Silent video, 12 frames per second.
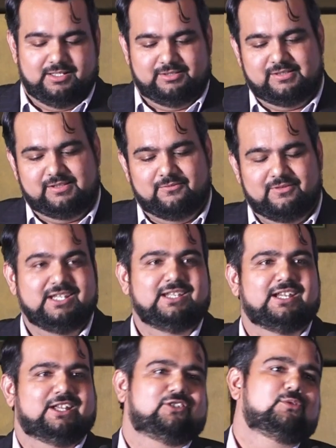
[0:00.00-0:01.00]
this is a very
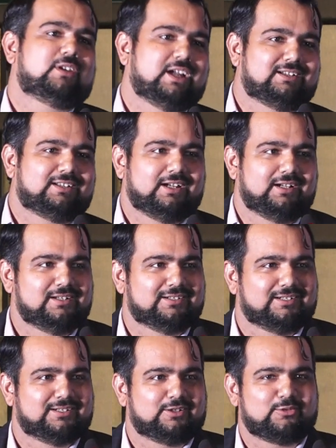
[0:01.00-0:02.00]
educated
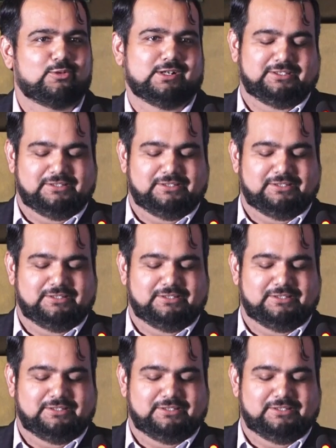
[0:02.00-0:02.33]
cohort,